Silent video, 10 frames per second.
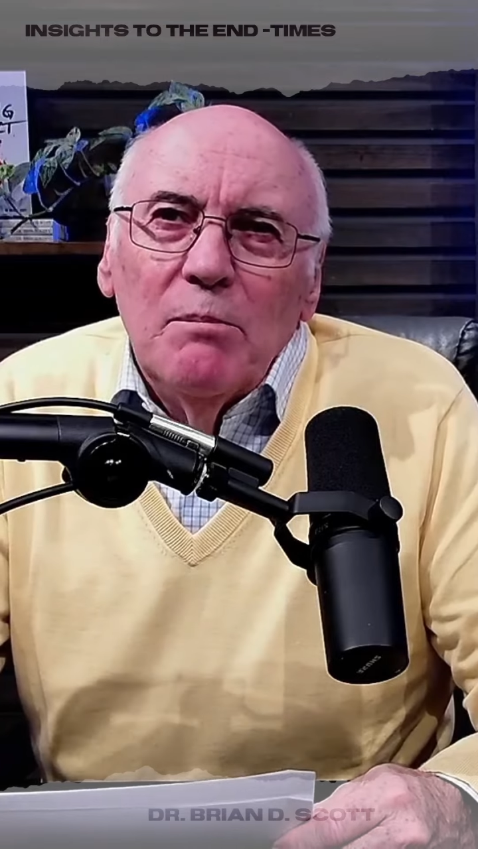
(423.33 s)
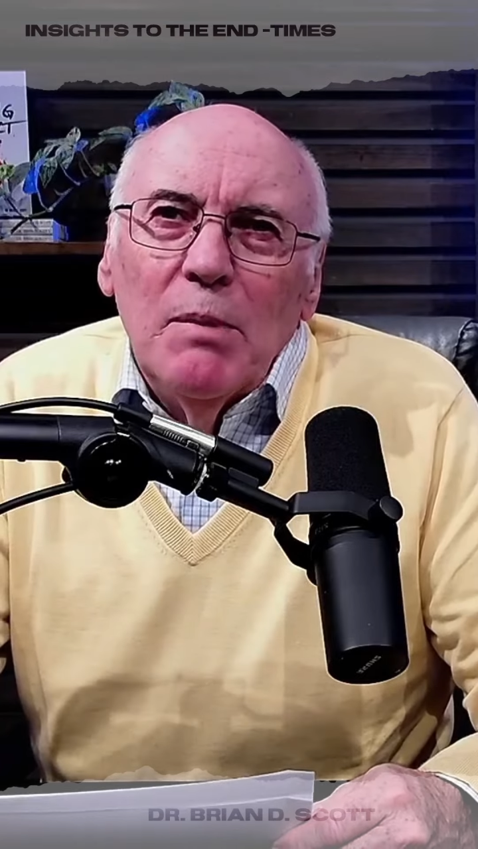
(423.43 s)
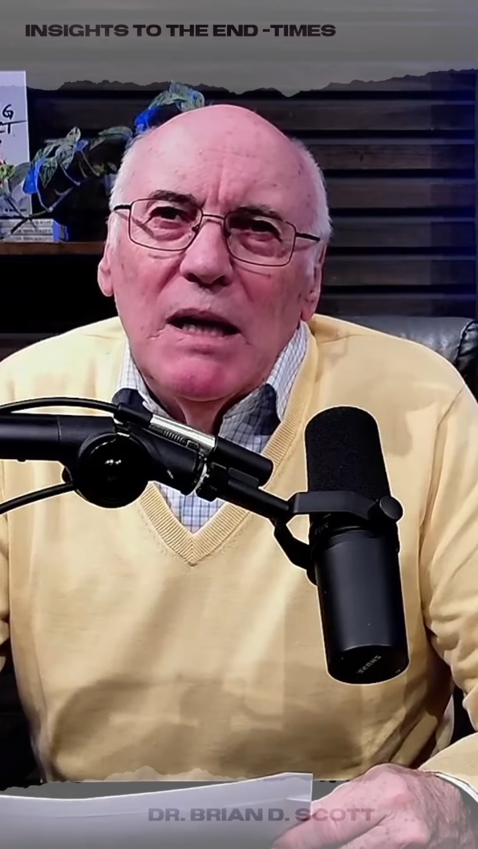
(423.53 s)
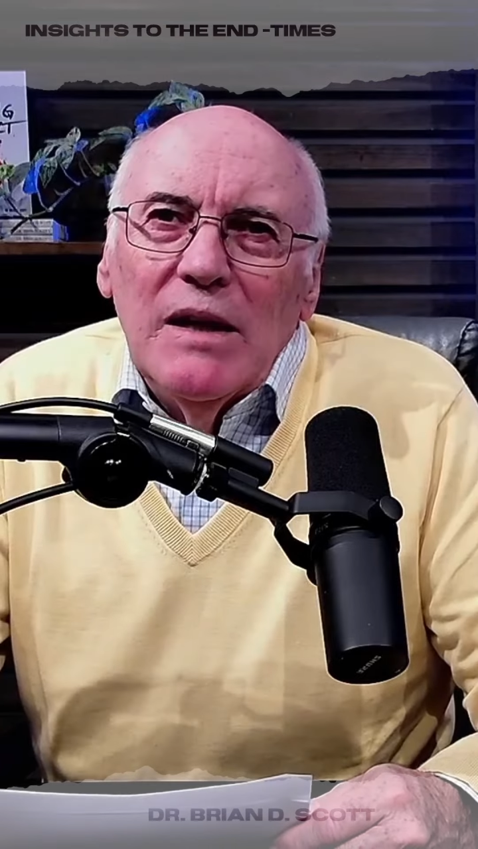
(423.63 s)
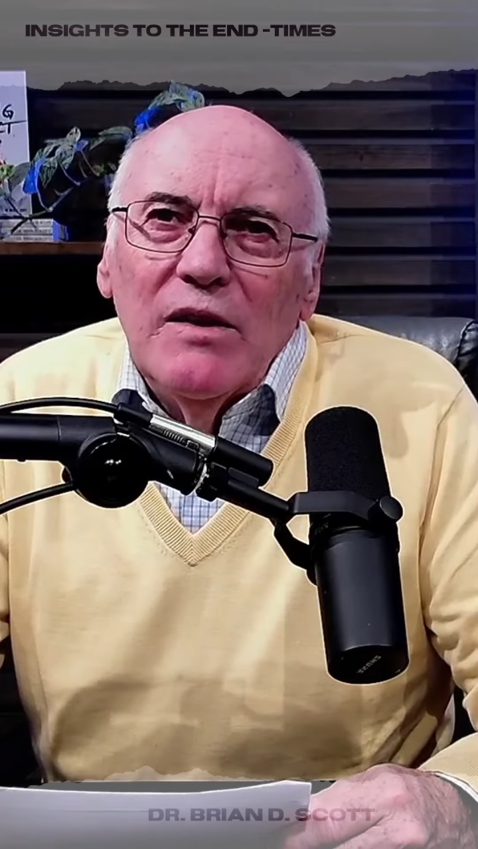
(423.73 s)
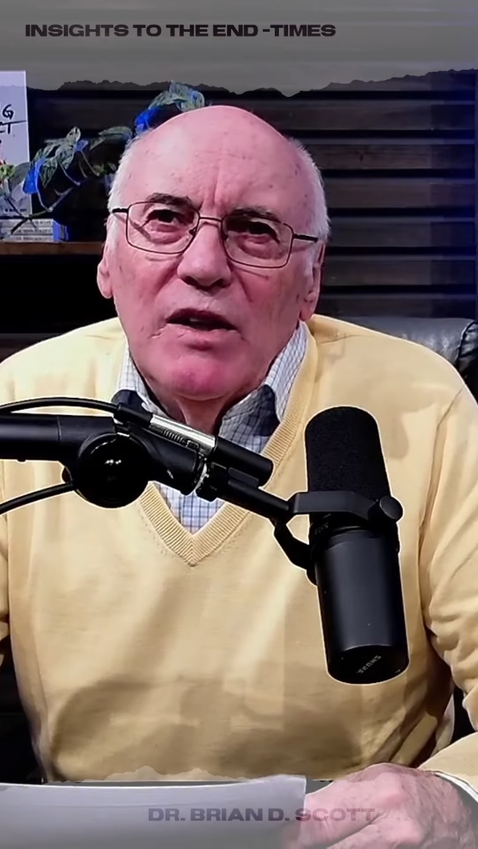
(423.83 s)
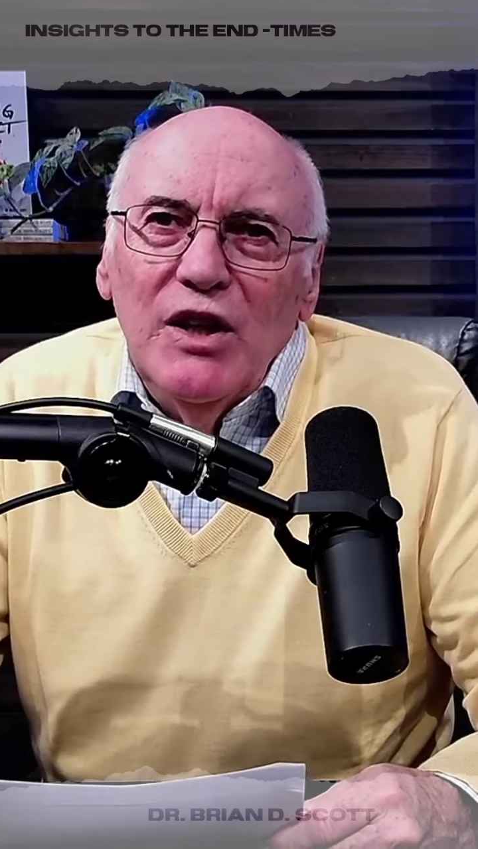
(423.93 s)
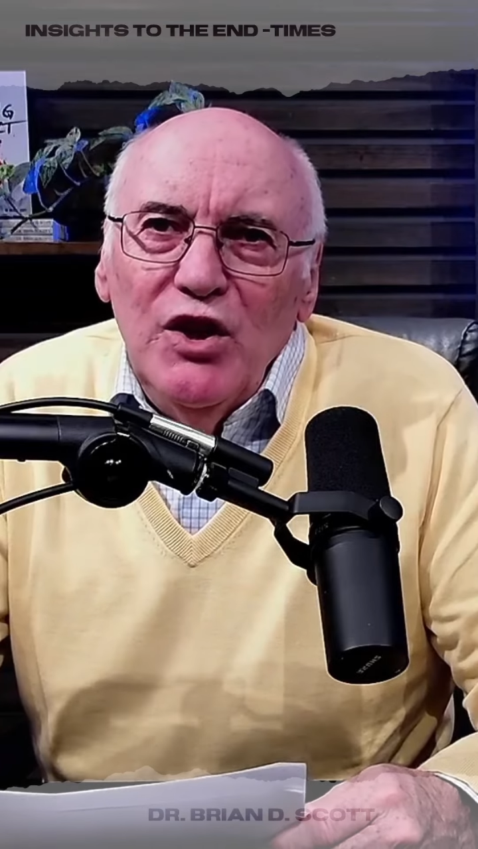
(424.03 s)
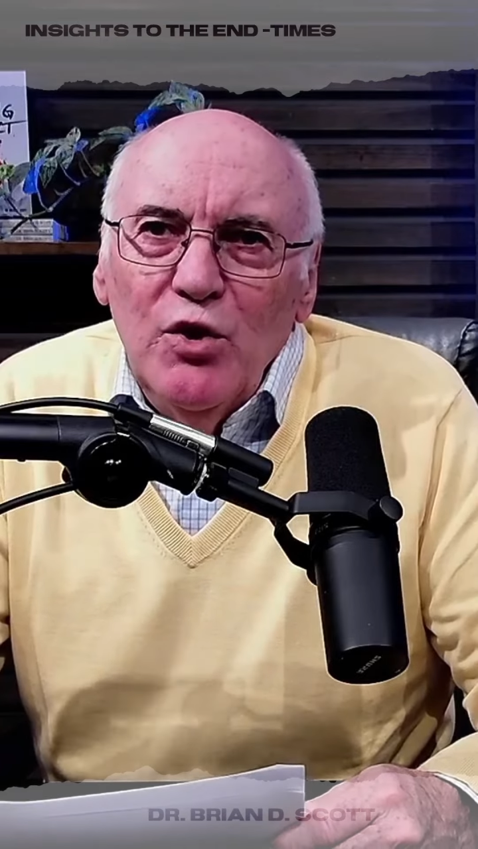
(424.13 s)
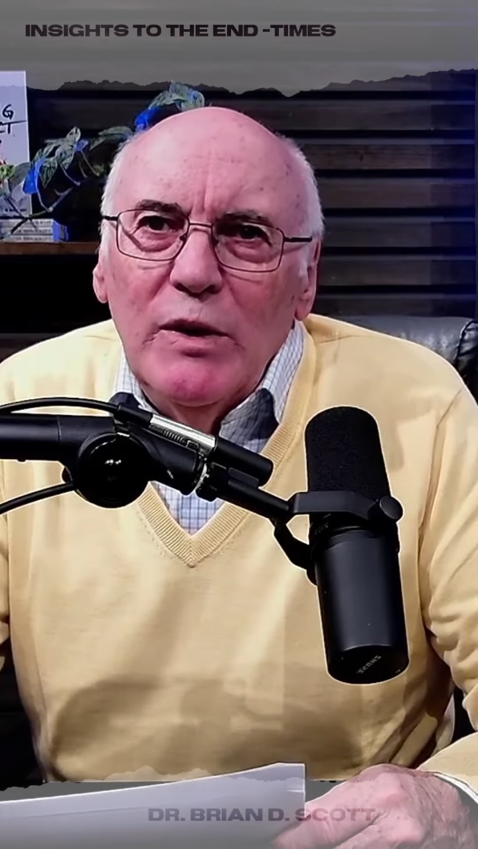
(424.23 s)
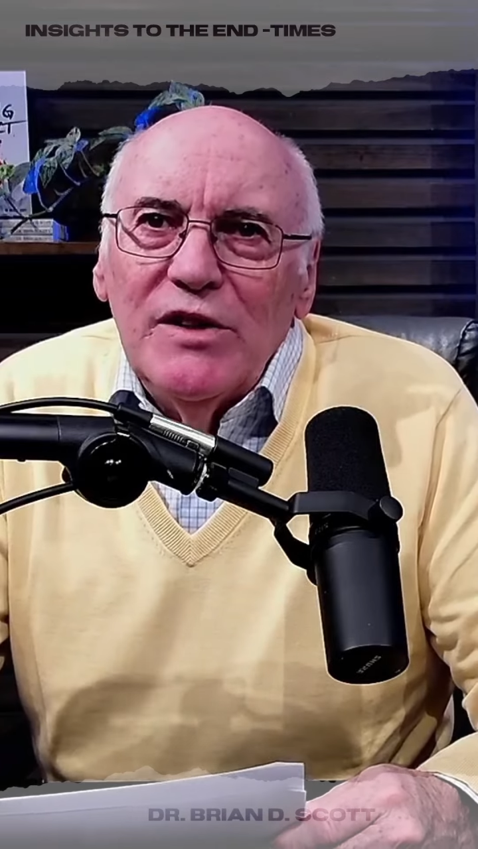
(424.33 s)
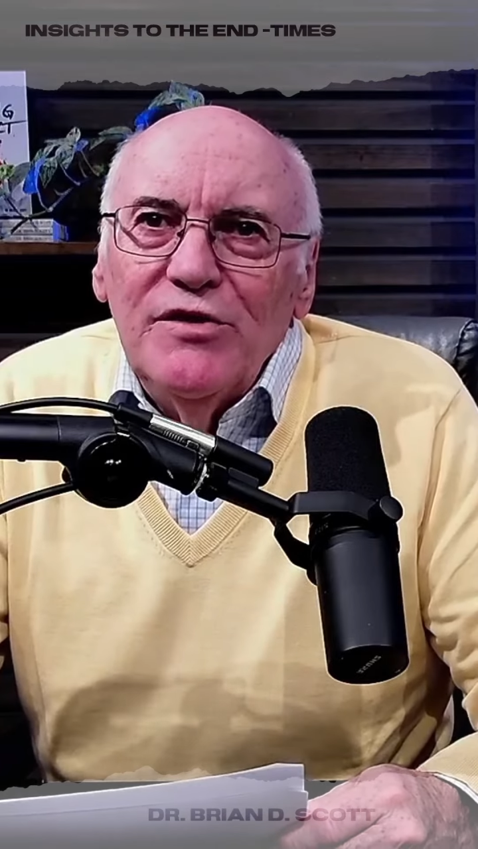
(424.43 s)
by the U.S.